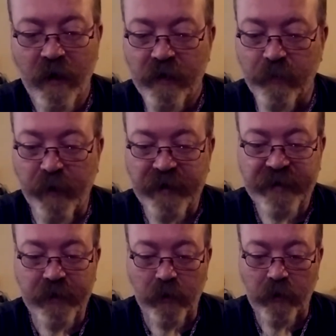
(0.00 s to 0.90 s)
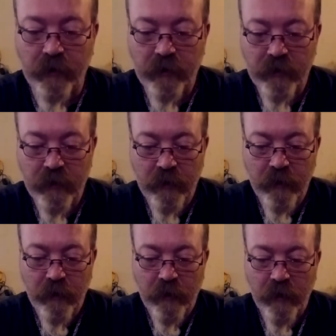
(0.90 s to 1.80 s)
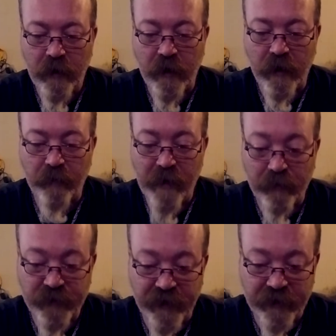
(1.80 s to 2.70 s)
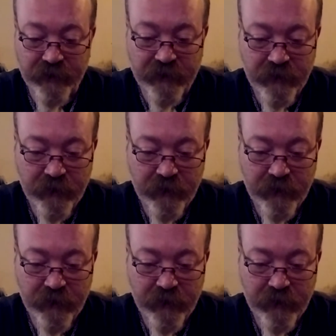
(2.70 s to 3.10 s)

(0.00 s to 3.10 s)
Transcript: bicycle mountings.